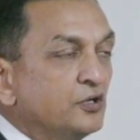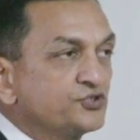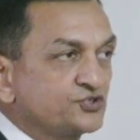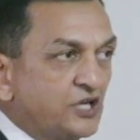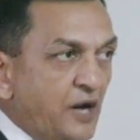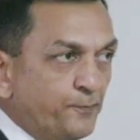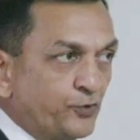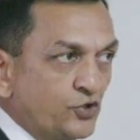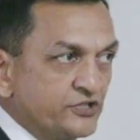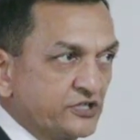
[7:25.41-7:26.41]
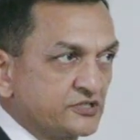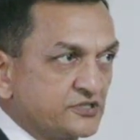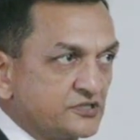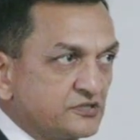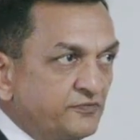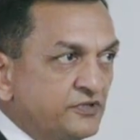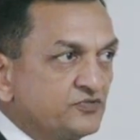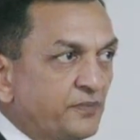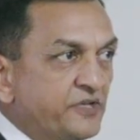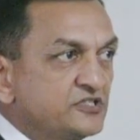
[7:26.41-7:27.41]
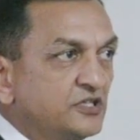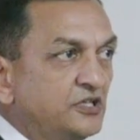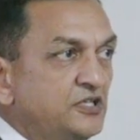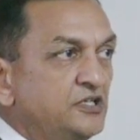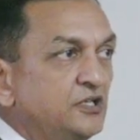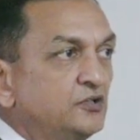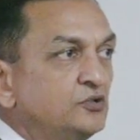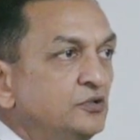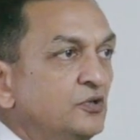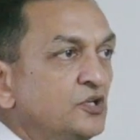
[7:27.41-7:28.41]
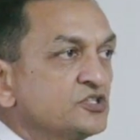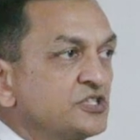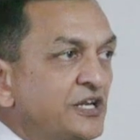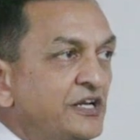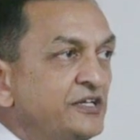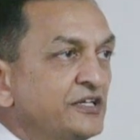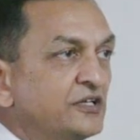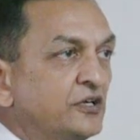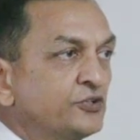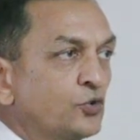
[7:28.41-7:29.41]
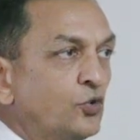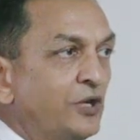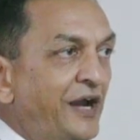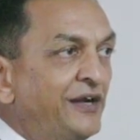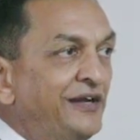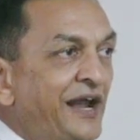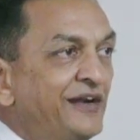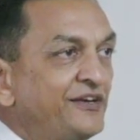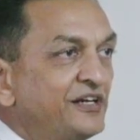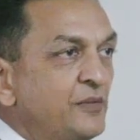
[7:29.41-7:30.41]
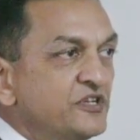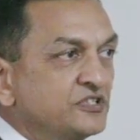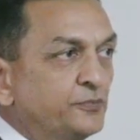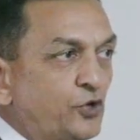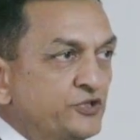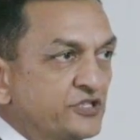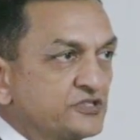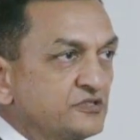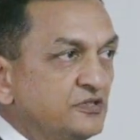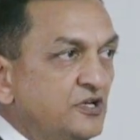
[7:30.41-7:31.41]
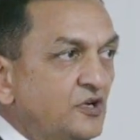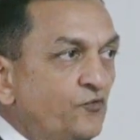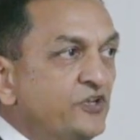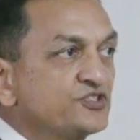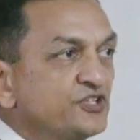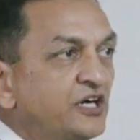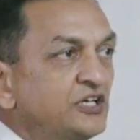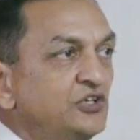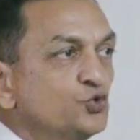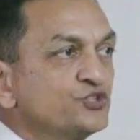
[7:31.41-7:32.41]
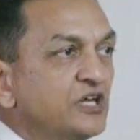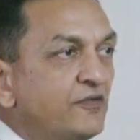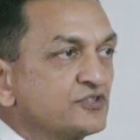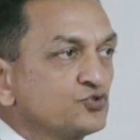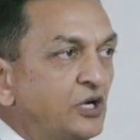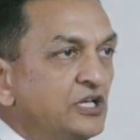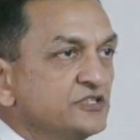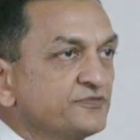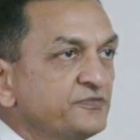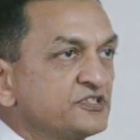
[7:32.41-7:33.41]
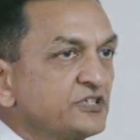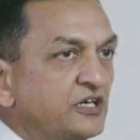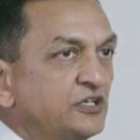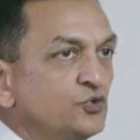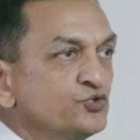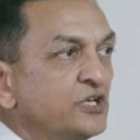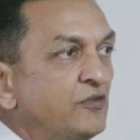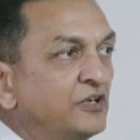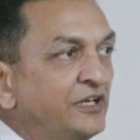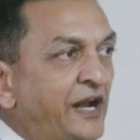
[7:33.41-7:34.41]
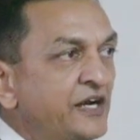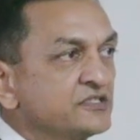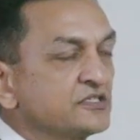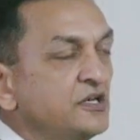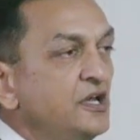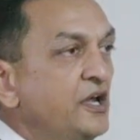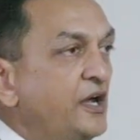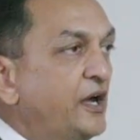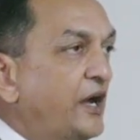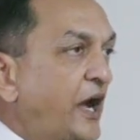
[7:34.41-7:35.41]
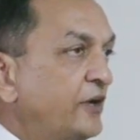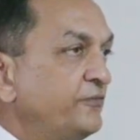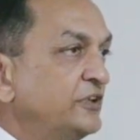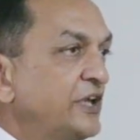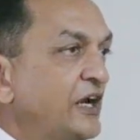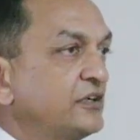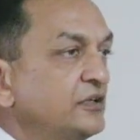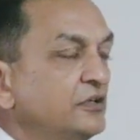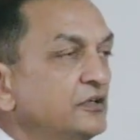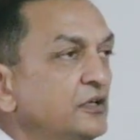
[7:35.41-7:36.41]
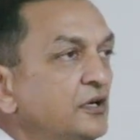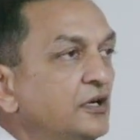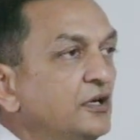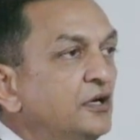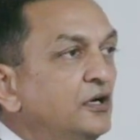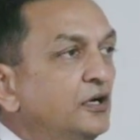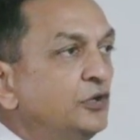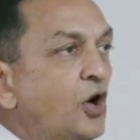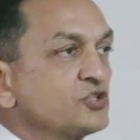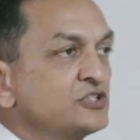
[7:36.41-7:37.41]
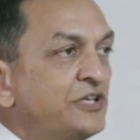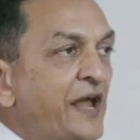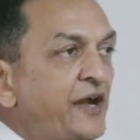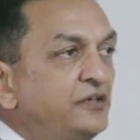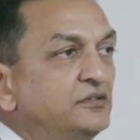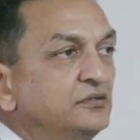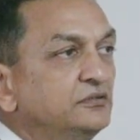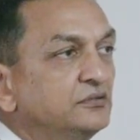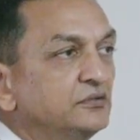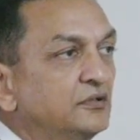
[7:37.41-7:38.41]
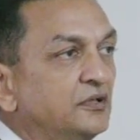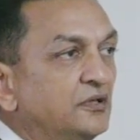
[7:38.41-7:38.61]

SCET projects, which were basically salinity control and land reclamation projects. We started losing our soils, we started losing our lands, and with that lost land,